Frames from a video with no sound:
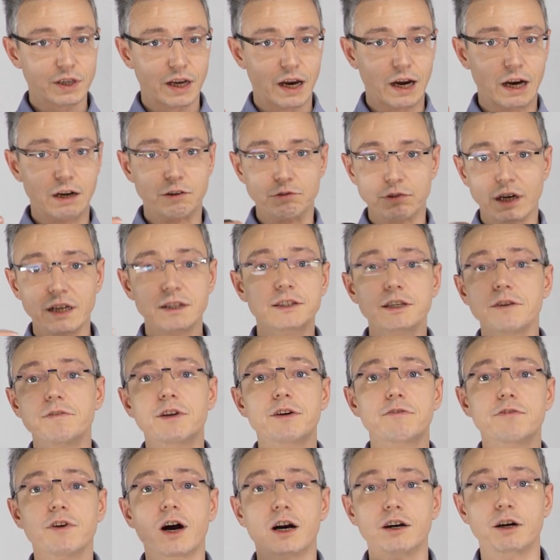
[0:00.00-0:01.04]

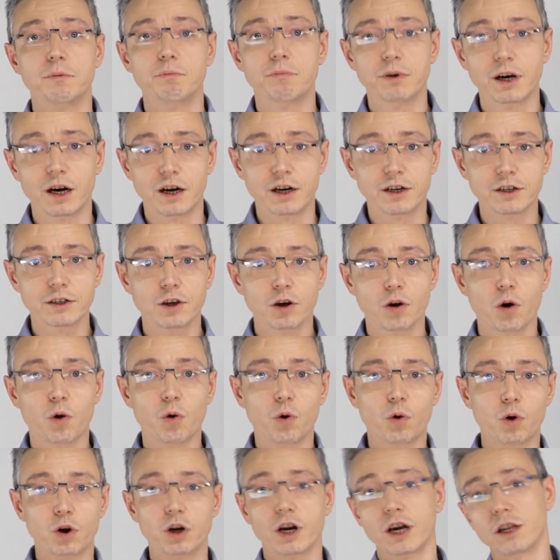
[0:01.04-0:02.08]
relatively far apart,
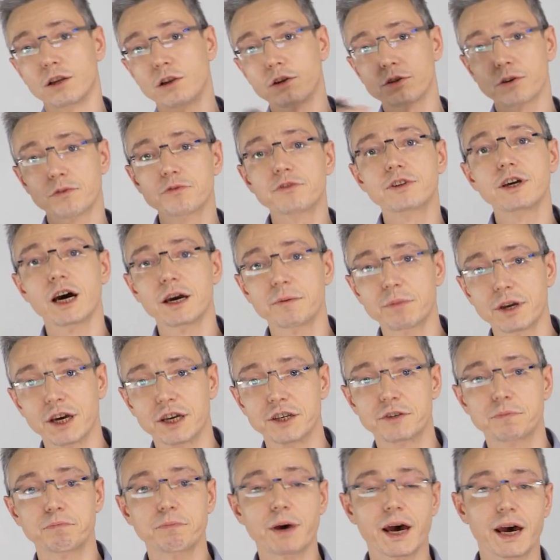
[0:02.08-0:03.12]
or a lot of time
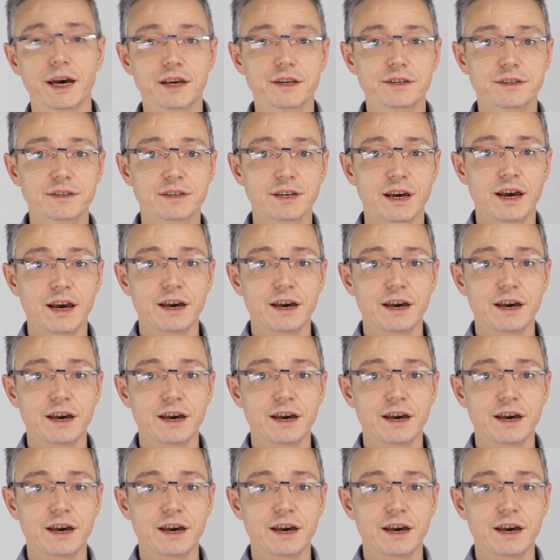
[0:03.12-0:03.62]
has passed,